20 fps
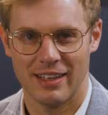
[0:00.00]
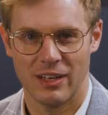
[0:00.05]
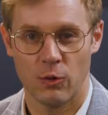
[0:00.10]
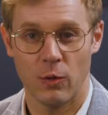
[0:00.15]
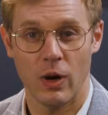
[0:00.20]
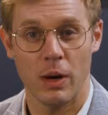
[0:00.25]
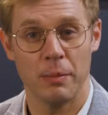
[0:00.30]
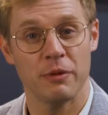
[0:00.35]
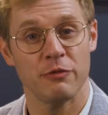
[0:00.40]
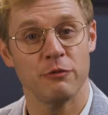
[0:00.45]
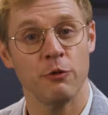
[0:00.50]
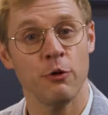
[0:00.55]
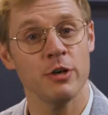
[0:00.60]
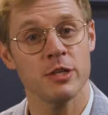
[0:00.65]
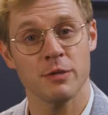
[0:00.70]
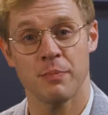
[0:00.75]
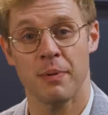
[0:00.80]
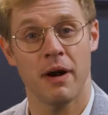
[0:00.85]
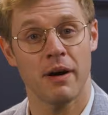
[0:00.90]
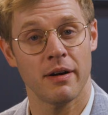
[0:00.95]
Well, before
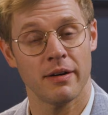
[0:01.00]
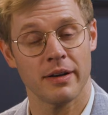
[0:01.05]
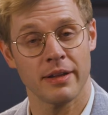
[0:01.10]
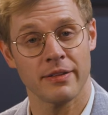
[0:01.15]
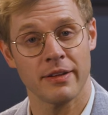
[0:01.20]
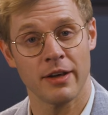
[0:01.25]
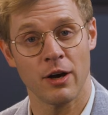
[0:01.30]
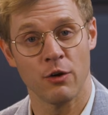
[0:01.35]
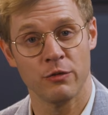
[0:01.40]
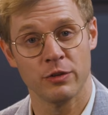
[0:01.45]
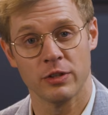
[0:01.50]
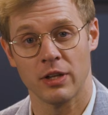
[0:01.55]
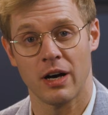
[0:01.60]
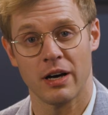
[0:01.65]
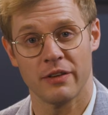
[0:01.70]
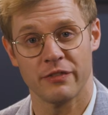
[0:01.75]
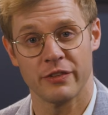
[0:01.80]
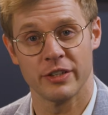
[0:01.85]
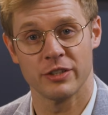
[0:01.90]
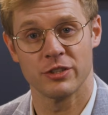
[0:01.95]
departing the Oval
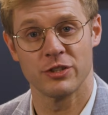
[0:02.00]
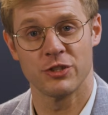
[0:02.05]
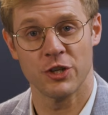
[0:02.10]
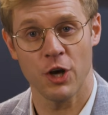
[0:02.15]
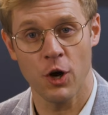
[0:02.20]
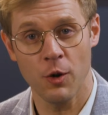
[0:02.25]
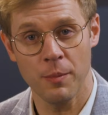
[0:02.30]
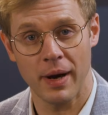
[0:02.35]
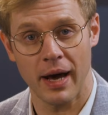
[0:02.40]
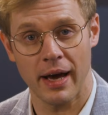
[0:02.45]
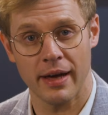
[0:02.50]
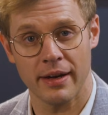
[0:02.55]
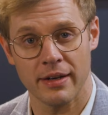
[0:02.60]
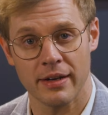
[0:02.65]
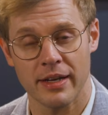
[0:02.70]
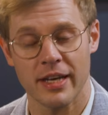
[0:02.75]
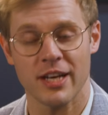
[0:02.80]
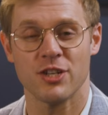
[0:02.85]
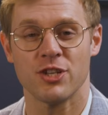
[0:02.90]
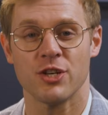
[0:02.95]
Office, Joe
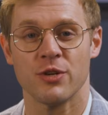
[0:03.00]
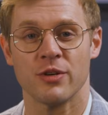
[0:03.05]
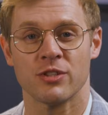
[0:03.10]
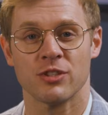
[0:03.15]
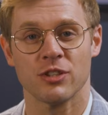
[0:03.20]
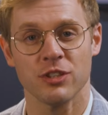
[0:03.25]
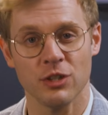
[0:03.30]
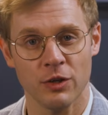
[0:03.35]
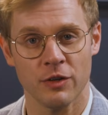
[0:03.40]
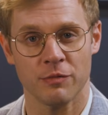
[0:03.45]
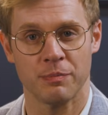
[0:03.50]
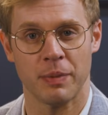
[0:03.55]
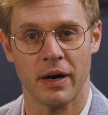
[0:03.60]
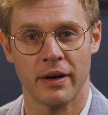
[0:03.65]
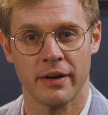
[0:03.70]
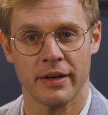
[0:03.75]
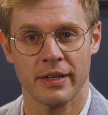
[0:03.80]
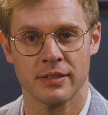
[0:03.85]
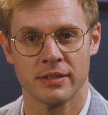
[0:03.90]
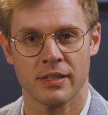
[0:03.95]
Biden issued a slew of
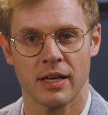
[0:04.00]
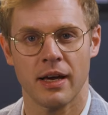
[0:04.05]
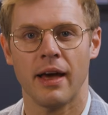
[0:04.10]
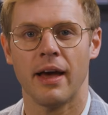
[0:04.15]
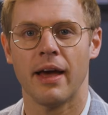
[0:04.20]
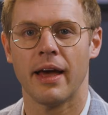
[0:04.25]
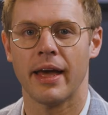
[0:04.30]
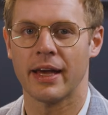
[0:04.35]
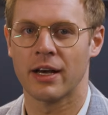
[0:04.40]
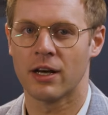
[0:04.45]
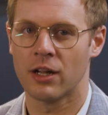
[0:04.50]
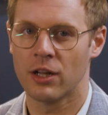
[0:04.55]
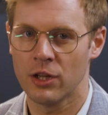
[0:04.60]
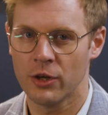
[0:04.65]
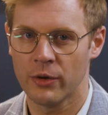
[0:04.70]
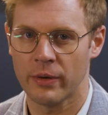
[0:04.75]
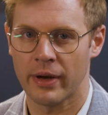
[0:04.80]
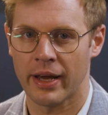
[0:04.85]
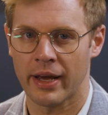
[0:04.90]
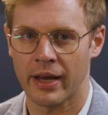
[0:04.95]
pardons,
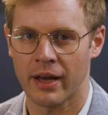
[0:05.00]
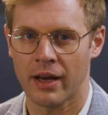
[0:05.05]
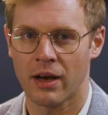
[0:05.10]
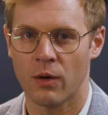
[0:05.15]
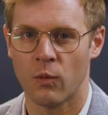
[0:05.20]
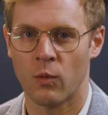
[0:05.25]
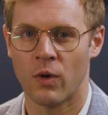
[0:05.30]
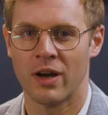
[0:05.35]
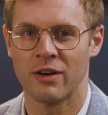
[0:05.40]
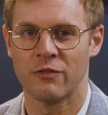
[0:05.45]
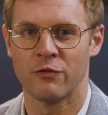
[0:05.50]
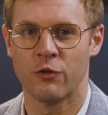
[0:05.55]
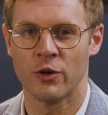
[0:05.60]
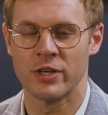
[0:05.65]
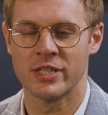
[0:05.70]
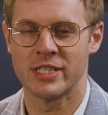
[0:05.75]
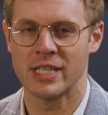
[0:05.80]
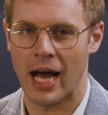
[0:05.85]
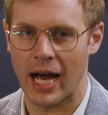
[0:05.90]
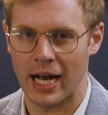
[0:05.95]
including one for
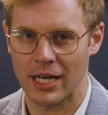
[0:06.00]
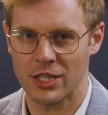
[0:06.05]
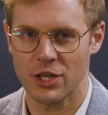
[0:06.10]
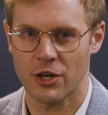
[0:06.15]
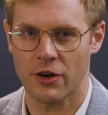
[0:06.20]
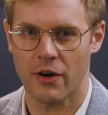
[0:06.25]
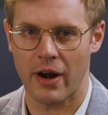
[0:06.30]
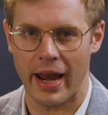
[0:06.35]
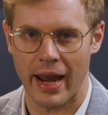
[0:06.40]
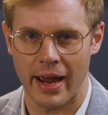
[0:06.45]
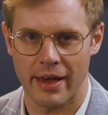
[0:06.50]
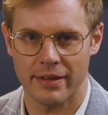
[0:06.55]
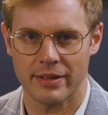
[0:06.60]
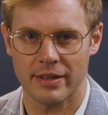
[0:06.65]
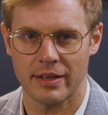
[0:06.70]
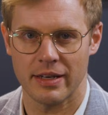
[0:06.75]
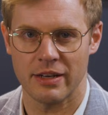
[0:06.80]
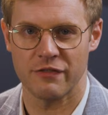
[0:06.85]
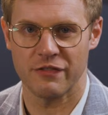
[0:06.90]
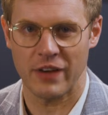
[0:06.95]
Dr.
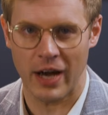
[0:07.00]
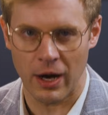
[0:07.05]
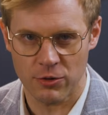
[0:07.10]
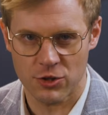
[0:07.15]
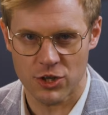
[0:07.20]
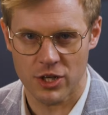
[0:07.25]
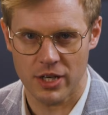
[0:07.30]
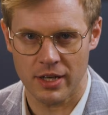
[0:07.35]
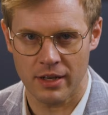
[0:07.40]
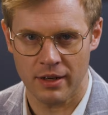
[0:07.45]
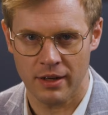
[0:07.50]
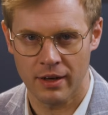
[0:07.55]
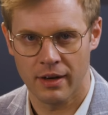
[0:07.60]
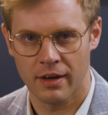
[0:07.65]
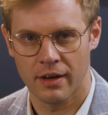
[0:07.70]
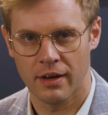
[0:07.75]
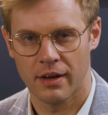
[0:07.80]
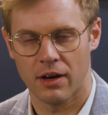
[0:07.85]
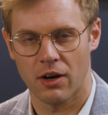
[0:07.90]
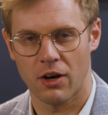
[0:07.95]
Anthony Fauci,
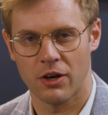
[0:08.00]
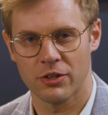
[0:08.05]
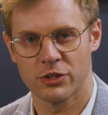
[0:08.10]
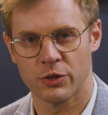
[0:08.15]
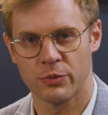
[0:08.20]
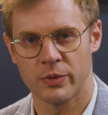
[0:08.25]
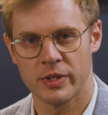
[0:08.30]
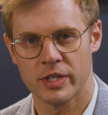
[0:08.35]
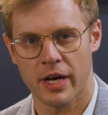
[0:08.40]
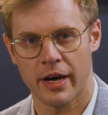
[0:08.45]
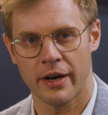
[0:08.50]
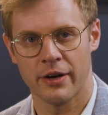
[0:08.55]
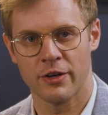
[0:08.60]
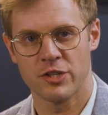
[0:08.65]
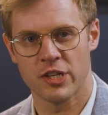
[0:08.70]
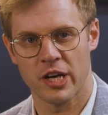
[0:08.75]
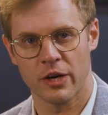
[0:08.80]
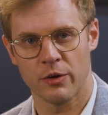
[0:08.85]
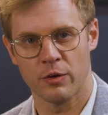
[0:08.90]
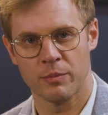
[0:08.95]
also retired
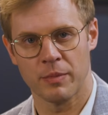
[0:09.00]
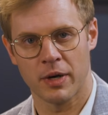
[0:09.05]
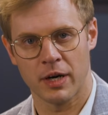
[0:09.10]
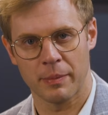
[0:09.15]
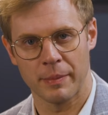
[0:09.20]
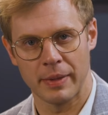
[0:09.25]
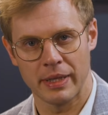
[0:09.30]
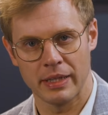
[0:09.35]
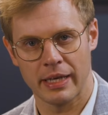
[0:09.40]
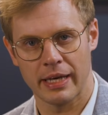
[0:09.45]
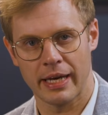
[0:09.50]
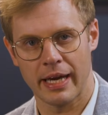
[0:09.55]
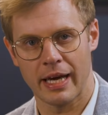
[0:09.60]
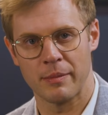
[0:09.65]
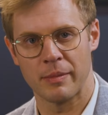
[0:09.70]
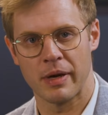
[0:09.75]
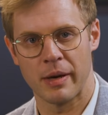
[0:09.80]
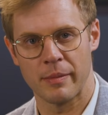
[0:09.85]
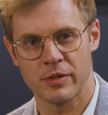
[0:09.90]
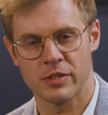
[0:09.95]
General Mark Milley,
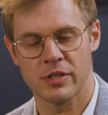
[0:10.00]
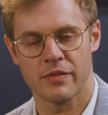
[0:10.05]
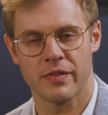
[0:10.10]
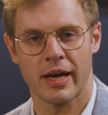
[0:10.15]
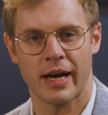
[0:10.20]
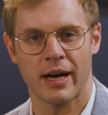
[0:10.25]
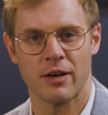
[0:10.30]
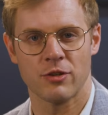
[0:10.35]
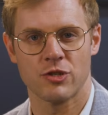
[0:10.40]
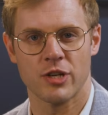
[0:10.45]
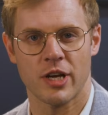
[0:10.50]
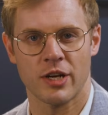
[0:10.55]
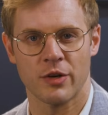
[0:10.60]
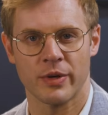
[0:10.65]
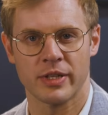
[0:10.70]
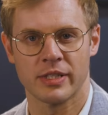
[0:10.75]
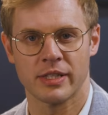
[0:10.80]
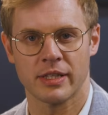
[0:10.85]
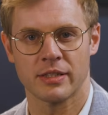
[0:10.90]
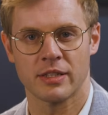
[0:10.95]
and members of the House January
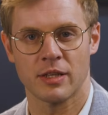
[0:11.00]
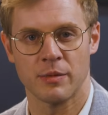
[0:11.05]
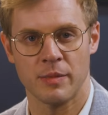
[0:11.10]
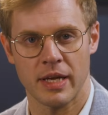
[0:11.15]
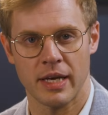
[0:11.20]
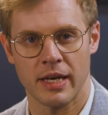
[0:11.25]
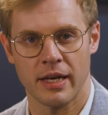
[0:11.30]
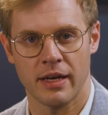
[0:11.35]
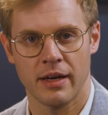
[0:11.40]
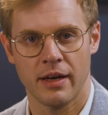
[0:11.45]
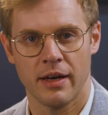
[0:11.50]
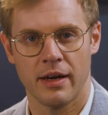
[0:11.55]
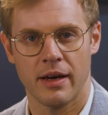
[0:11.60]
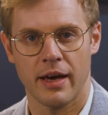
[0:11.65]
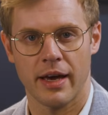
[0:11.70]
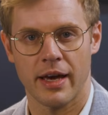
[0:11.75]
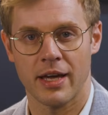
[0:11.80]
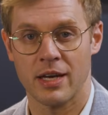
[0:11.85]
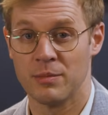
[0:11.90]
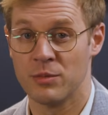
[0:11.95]
6th committee,
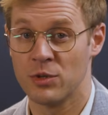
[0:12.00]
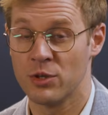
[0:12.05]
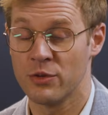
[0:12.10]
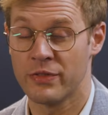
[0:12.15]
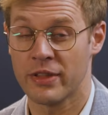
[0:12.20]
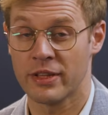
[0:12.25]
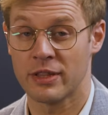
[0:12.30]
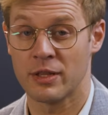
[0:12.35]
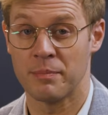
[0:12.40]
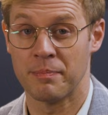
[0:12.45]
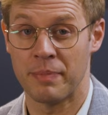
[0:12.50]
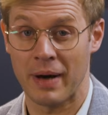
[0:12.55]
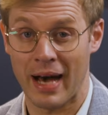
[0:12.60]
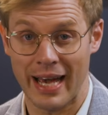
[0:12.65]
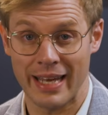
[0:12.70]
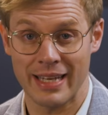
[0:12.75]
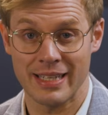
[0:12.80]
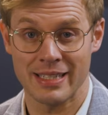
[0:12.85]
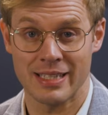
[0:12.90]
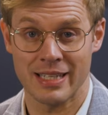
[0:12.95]
in a move that the
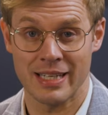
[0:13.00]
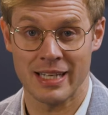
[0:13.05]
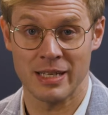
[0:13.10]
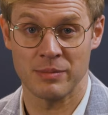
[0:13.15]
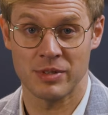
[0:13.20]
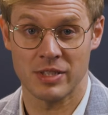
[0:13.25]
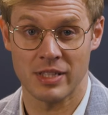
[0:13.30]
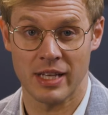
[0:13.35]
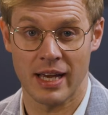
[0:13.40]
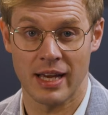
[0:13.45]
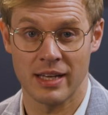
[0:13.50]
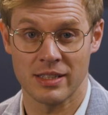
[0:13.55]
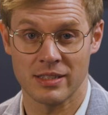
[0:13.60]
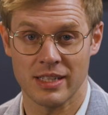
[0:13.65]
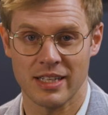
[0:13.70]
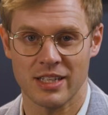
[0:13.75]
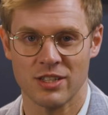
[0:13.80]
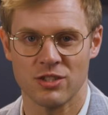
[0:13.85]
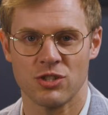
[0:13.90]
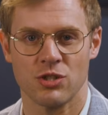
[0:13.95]
Biden team says
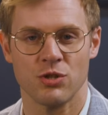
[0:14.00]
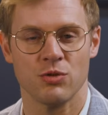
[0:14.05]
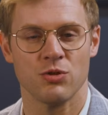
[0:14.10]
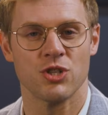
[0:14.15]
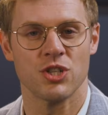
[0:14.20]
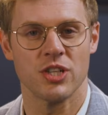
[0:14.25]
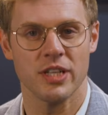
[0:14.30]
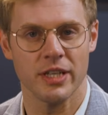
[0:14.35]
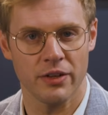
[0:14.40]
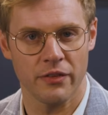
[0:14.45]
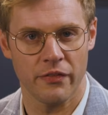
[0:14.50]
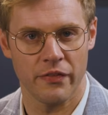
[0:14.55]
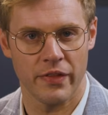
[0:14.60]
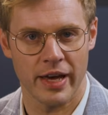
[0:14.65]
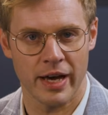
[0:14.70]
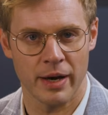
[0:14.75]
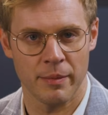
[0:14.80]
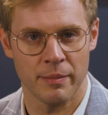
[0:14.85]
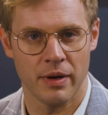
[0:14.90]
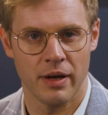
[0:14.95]
is to shield
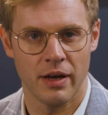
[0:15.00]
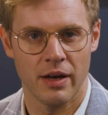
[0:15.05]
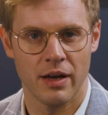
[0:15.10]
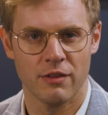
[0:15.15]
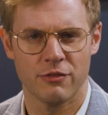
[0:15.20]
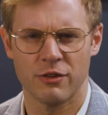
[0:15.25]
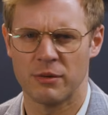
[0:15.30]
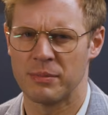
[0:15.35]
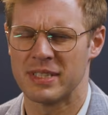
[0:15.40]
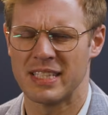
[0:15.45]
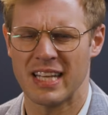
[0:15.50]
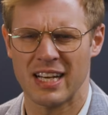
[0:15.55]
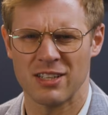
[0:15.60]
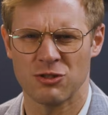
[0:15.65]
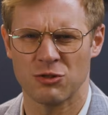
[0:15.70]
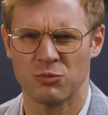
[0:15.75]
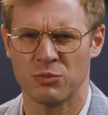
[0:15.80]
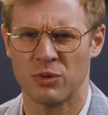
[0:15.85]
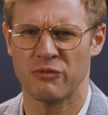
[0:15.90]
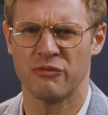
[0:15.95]
them from
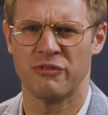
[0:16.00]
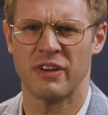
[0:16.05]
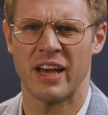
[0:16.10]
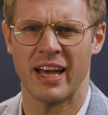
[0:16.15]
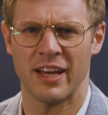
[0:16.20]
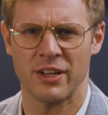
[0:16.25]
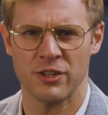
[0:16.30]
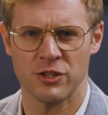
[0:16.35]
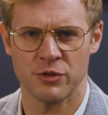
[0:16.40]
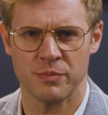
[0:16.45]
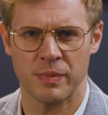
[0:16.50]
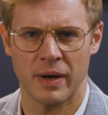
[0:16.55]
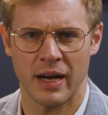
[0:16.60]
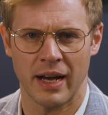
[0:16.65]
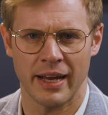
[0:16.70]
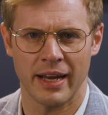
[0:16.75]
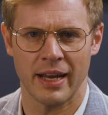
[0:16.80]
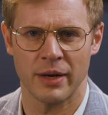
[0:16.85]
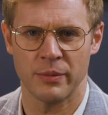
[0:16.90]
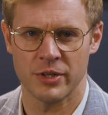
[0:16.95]
potential revenge by
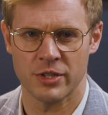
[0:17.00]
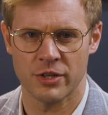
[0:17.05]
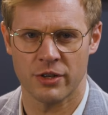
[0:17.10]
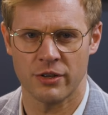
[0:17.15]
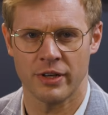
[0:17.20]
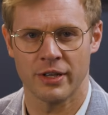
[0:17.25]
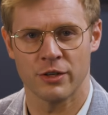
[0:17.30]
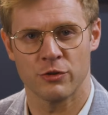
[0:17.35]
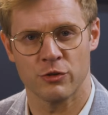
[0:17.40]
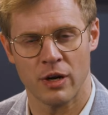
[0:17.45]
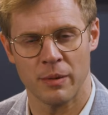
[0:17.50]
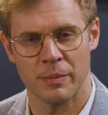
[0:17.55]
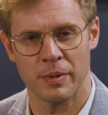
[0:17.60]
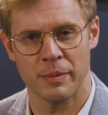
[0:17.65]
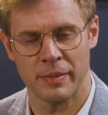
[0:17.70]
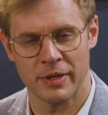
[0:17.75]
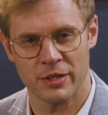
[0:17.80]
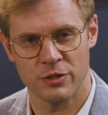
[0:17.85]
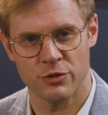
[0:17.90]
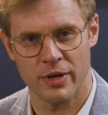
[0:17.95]
a returning Trump
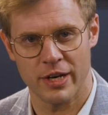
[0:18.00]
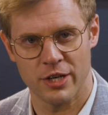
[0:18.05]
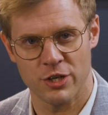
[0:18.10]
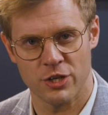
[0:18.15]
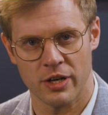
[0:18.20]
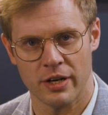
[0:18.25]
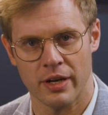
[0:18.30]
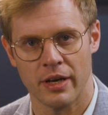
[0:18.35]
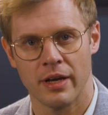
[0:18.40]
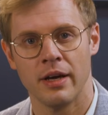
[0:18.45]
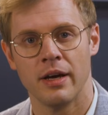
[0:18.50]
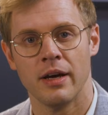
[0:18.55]
administration.